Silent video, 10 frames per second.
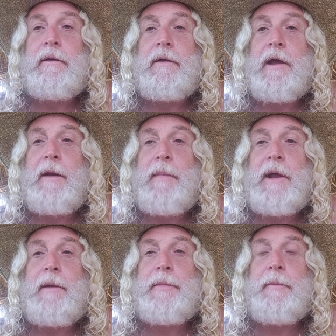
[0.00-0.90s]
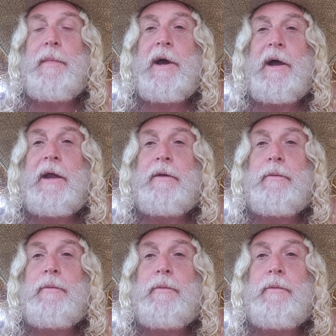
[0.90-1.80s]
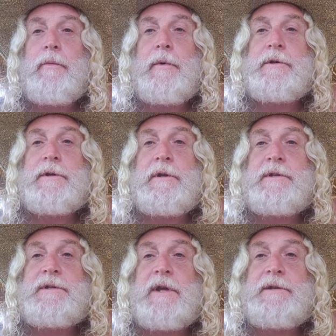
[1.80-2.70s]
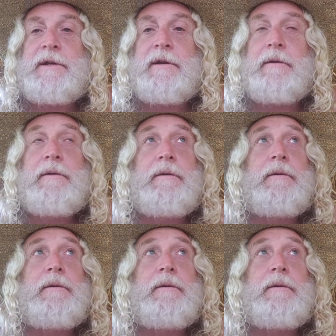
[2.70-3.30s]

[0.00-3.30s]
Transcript: You got to make up your mind. What's your decision?